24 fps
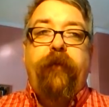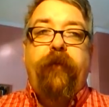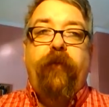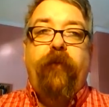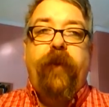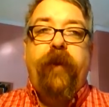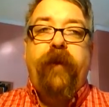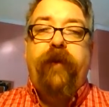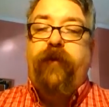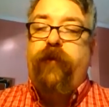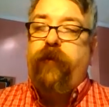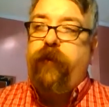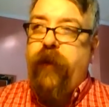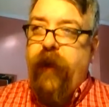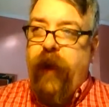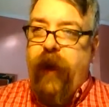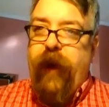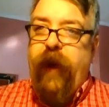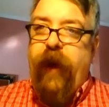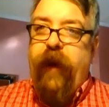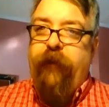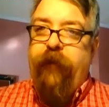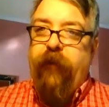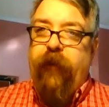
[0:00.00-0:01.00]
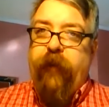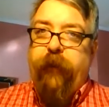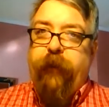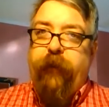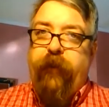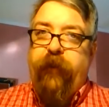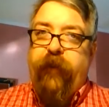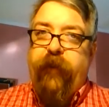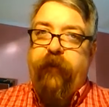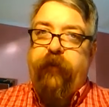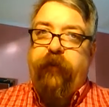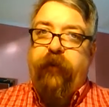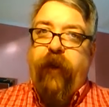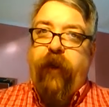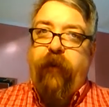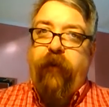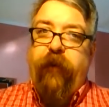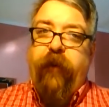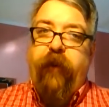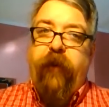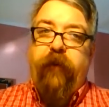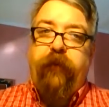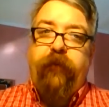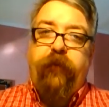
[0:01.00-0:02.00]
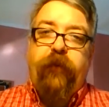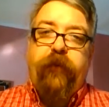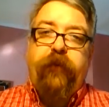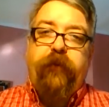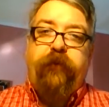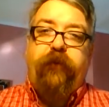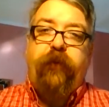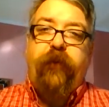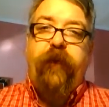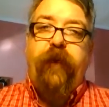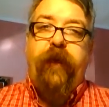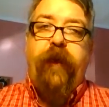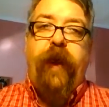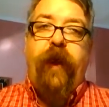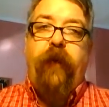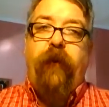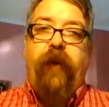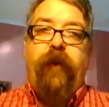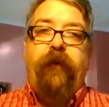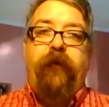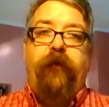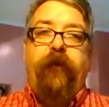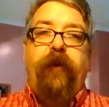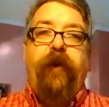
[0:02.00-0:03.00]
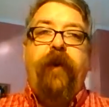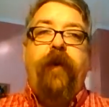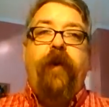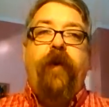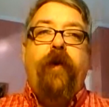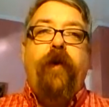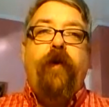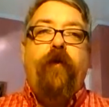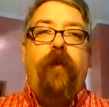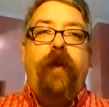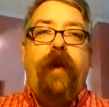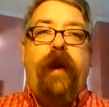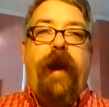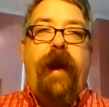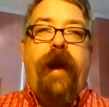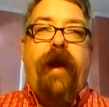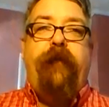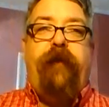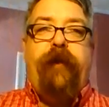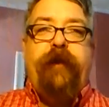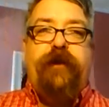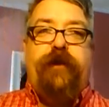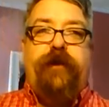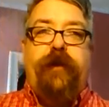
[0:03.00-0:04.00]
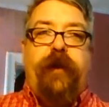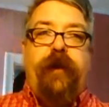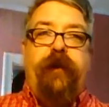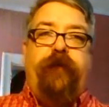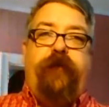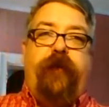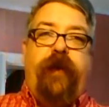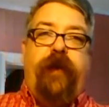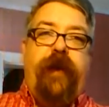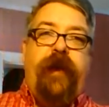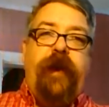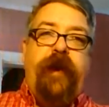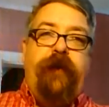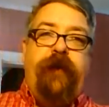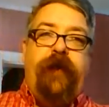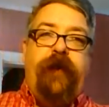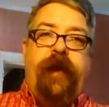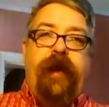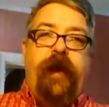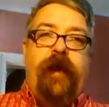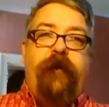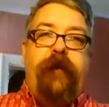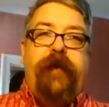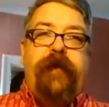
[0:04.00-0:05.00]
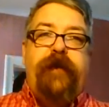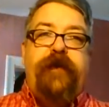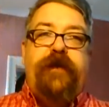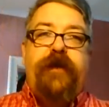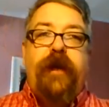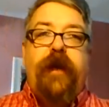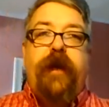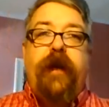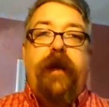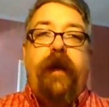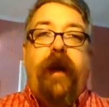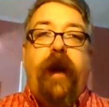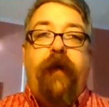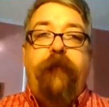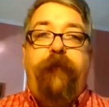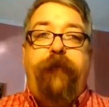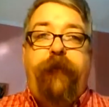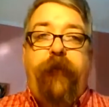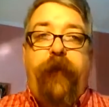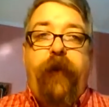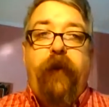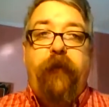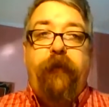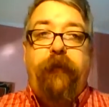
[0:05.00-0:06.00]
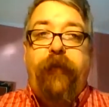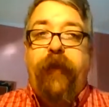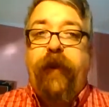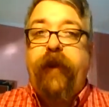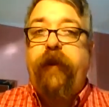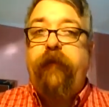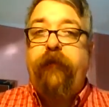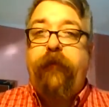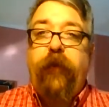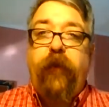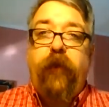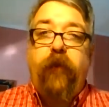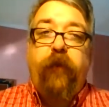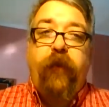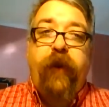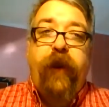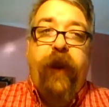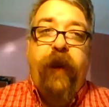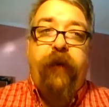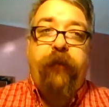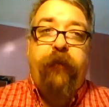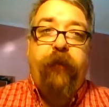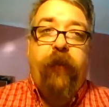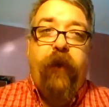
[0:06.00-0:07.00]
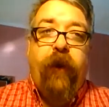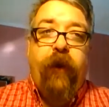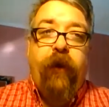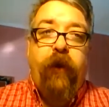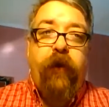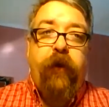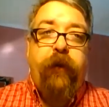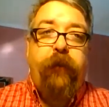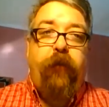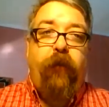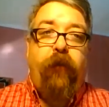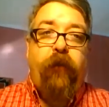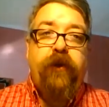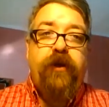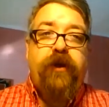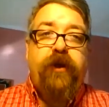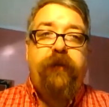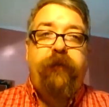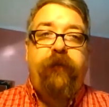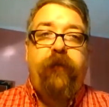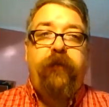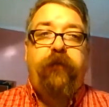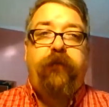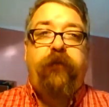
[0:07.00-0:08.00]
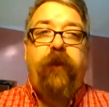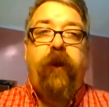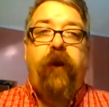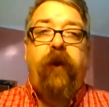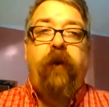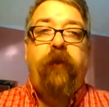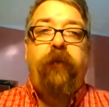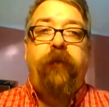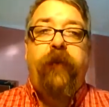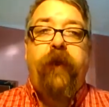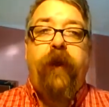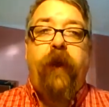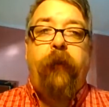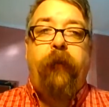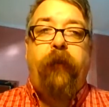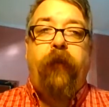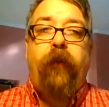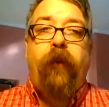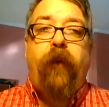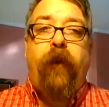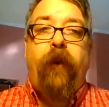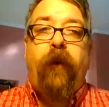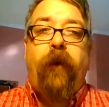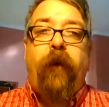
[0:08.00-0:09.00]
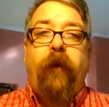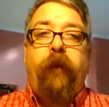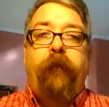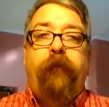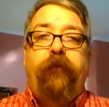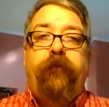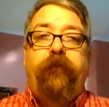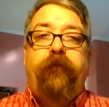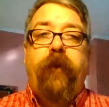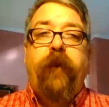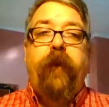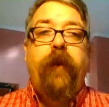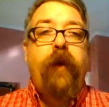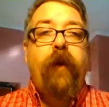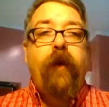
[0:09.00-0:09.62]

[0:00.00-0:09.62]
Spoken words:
We do not have a complete skeleton of Lucy. However, we have, as you can see in the image, a fair bit of her. We have a good portion of the skull, the upper arms.